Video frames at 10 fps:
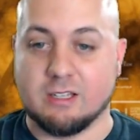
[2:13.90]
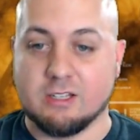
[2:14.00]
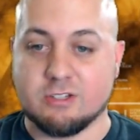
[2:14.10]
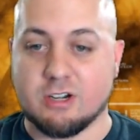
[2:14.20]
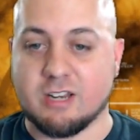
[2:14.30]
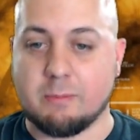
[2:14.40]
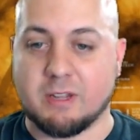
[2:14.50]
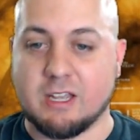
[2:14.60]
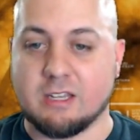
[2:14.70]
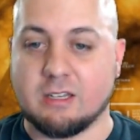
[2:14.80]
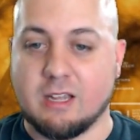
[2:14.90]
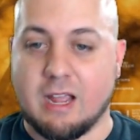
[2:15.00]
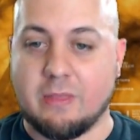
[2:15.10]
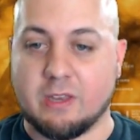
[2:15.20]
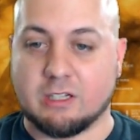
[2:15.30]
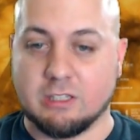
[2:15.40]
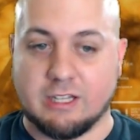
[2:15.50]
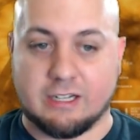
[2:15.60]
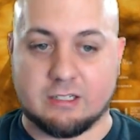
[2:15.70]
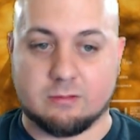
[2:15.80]
Start typing in and then
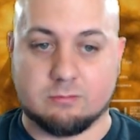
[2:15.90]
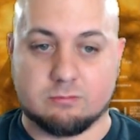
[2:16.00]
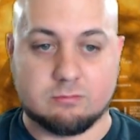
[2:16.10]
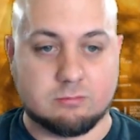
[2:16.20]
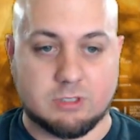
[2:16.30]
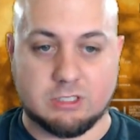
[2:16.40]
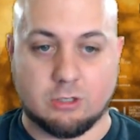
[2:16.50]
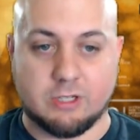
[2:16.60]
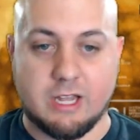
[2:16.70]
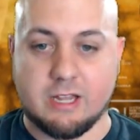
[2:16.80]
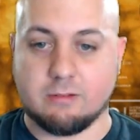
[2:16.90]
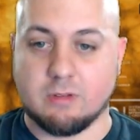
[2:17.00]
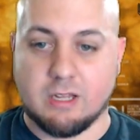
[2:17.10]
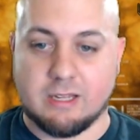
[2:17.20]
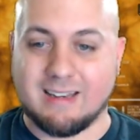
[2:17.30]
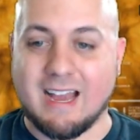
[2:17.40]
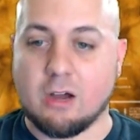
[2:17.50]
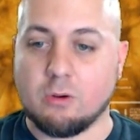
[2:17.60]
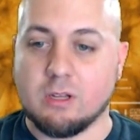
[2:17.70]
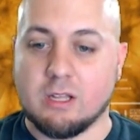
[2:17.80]
click. Click OK.
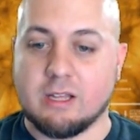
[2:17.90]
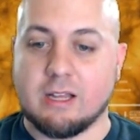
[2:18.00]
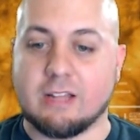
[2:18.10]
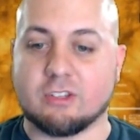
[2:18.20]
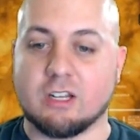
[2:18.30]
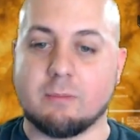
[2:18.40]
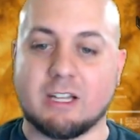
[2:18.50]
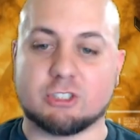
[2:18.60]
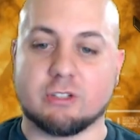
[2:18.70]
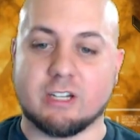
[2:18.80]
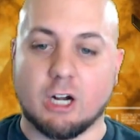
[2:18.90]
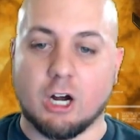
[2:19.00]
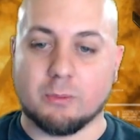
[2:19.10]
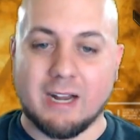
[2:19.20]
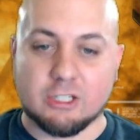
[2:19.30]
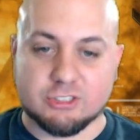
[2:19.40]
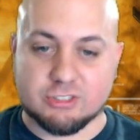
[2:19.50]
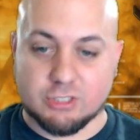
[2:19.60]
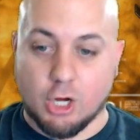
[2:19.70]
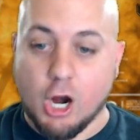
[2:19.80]
Now it's going to make sure that all routes
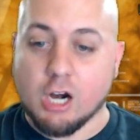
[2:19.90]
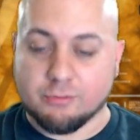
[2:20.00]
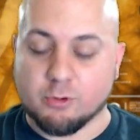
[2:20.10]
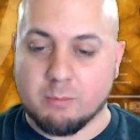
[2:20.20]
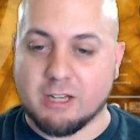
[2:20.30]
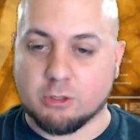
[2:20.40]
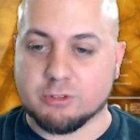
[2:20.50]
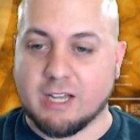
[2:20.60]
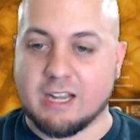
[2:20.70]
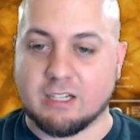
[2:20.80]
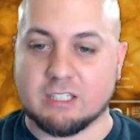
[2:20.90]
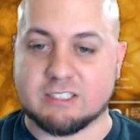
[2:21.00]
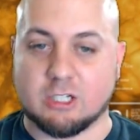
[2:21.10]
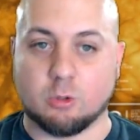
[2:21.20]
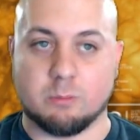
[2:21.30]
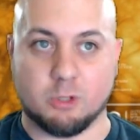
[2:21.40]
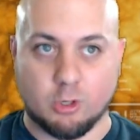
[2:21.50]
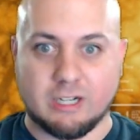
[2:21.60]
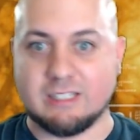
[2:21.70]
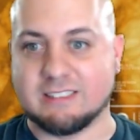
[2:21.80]
are for medical diagnostic equipment, or
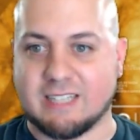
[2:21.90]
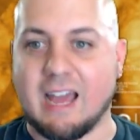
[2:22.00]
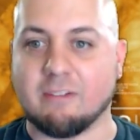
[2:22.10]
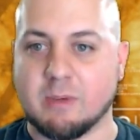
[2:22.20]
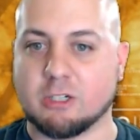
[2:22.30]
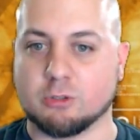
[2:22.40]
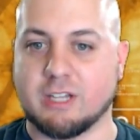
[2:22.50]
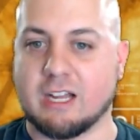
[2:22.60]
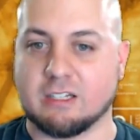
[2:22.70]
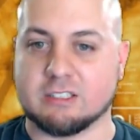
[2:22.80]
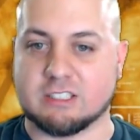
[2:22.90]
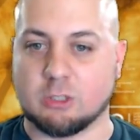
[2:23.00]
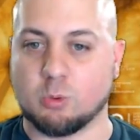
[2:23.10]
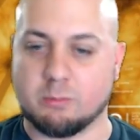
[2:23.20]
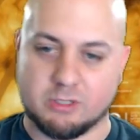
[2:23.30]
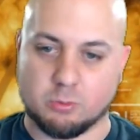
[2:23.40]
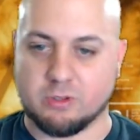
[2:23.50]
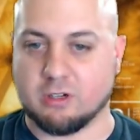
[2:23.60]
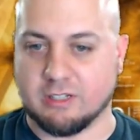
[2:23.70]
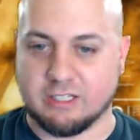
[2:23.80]
at least have medical diagnostic equipment to where
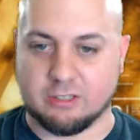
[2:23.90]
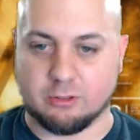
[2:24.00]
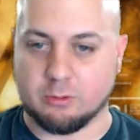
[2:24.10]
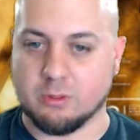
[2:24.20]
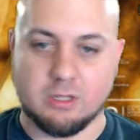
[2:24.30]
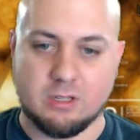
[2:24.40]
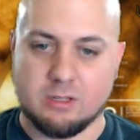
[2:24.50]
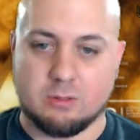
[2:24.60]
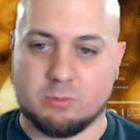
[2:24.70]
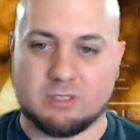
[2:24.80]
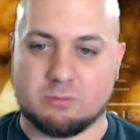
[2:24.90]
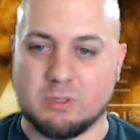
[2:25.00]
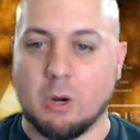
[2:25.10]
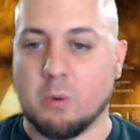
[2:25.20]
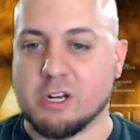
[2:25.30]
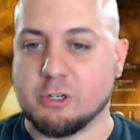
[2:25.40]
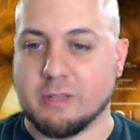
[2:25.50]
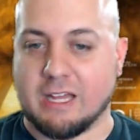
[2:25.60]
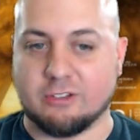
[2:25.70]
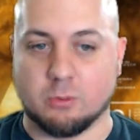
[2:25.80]
they're linking through. We don't want to do
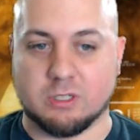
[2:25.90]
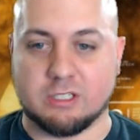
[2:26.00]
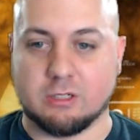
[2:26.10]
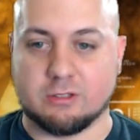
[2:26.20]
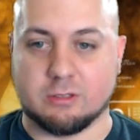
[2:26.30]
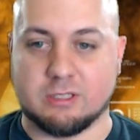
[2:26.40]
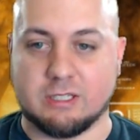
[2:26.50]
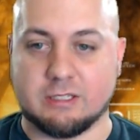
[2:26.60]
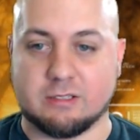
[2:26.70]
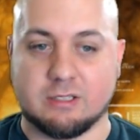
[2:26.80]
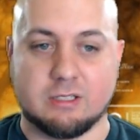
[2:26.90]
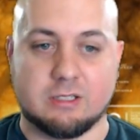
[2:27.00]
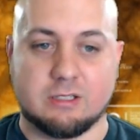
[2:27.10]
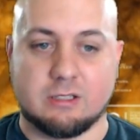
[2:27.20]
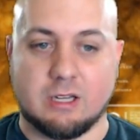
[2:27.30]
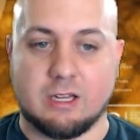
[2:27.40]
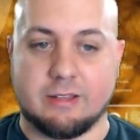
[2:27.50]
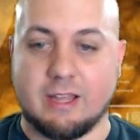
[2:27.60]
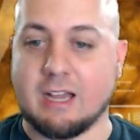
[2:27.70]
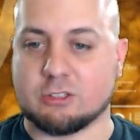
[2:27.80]
that, so we're going to go through and hit
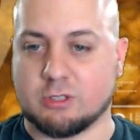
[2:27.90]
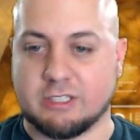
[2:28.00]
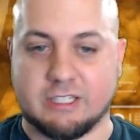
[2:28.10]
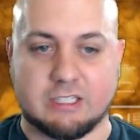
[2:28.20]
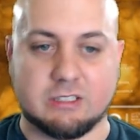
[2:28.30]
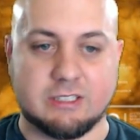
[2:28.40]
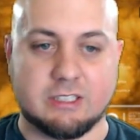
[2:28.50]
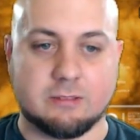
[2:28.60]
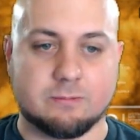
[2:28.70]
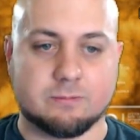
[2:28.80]
the X, or you can hit clear,